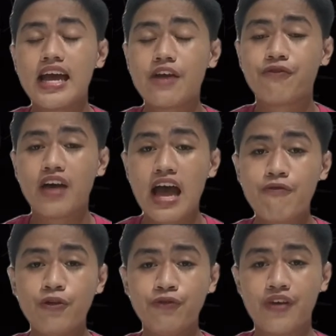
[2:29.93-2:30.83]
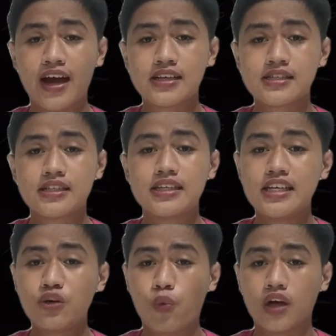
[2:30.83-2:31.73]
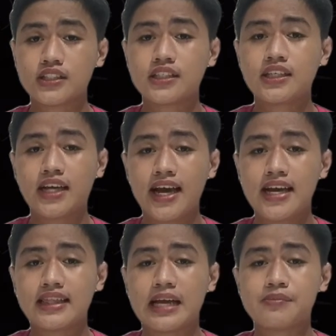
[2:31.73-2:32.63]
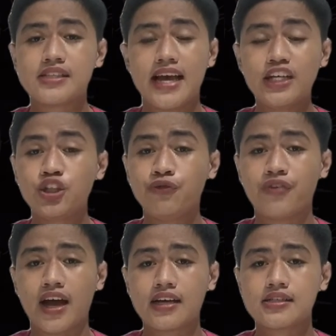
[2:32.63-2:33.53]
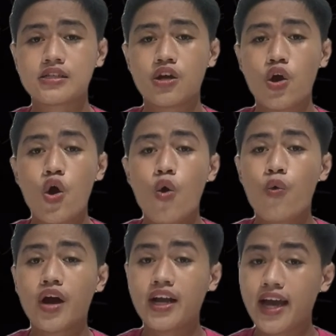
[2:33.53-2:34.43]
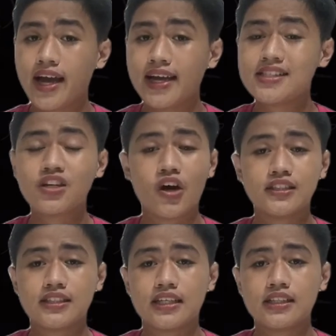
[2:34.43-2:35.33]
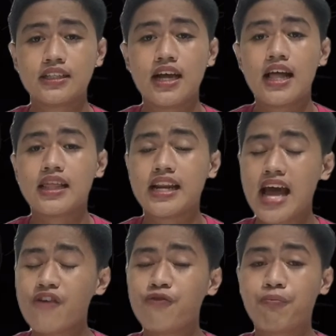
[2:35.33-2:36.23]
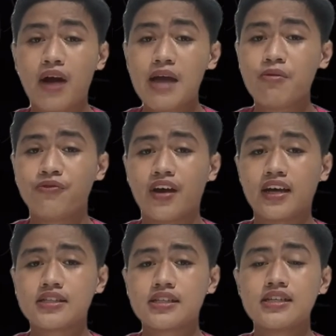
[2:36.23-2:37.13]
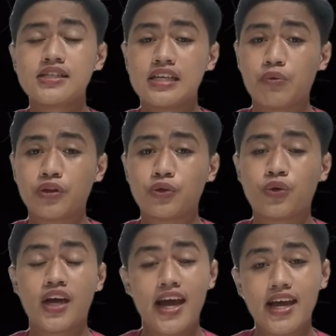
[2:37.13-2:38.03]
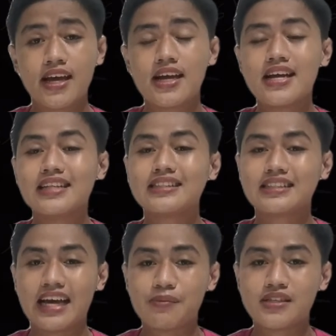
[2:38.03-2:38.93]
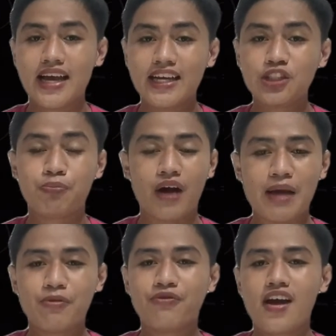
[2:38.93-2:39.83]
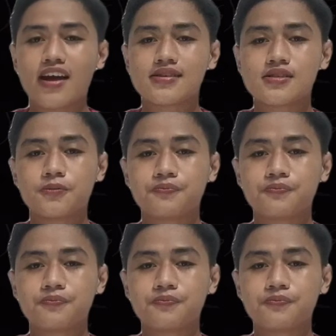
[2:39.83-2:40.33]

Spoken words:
If f of x equals k times h of x, where k is a constant, then f prime of x is equal to k times h prime of x.